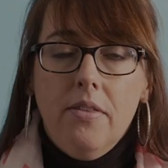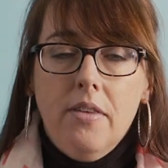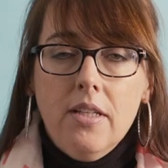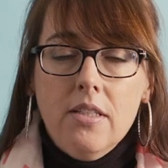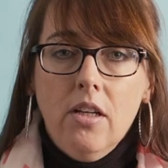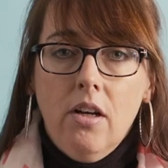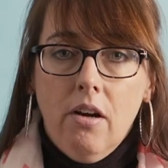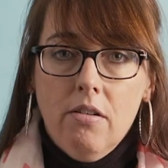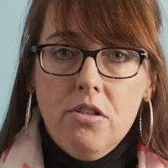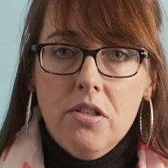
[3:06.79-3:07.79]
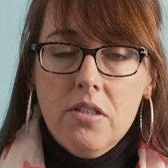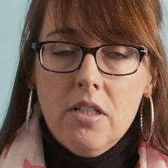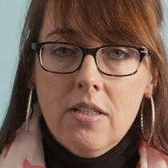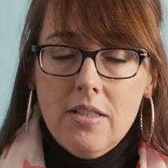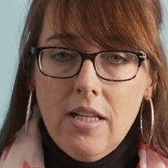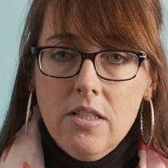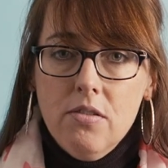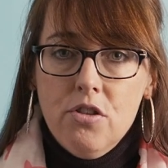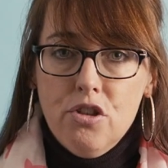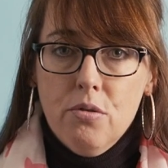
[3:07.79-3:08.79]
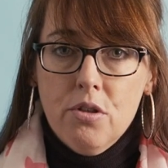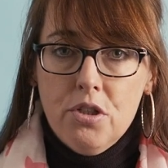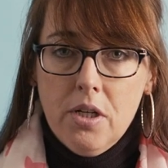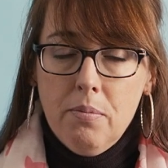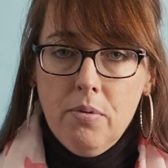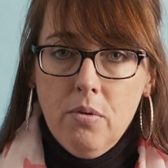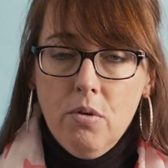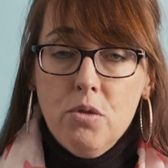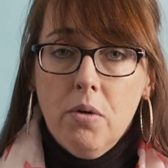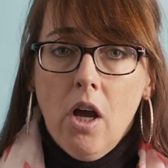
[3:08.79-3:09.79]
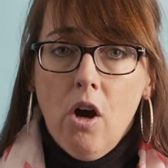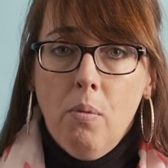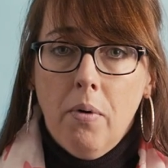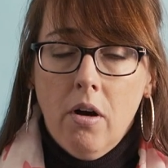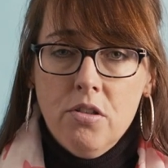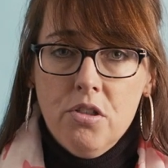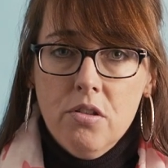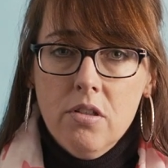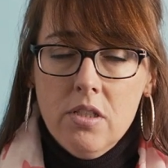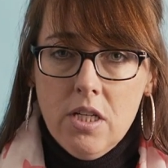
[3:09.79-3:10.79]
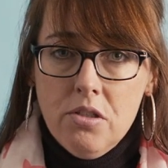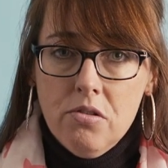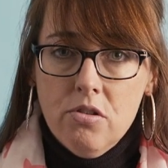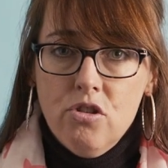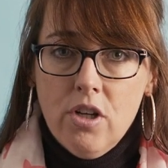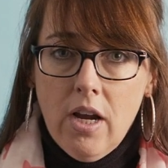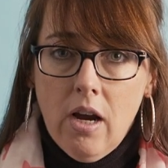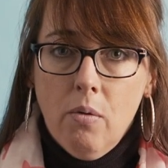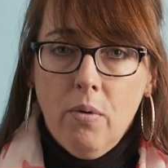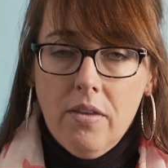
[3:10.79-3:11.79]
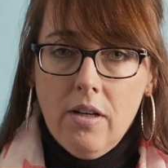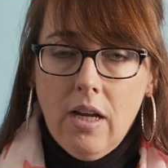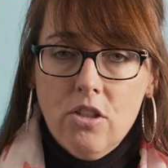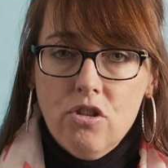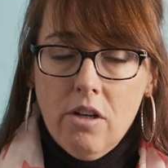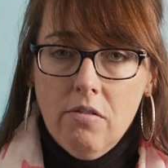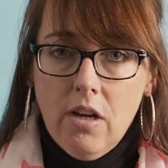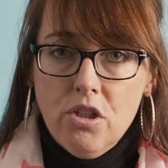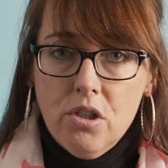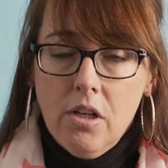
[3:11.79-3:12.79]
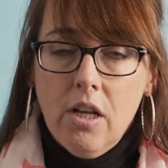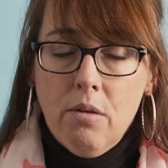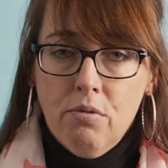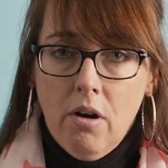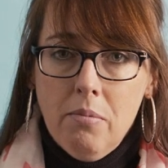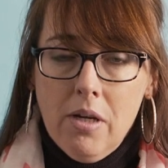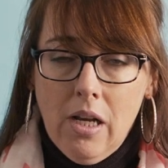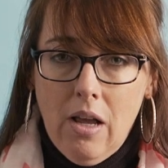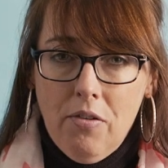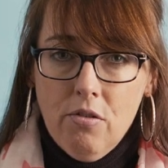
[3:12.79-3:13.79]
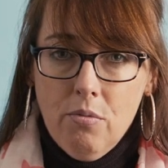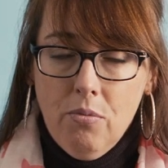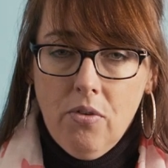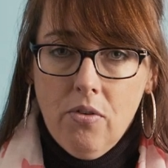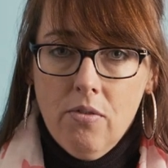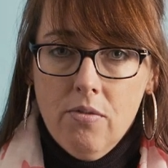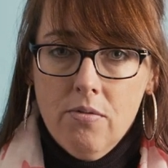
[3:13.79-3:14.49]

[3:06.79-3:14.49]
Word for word: This encourages a sense of stewardship, which we hope our student teachers share with the next generation in primary classrooms.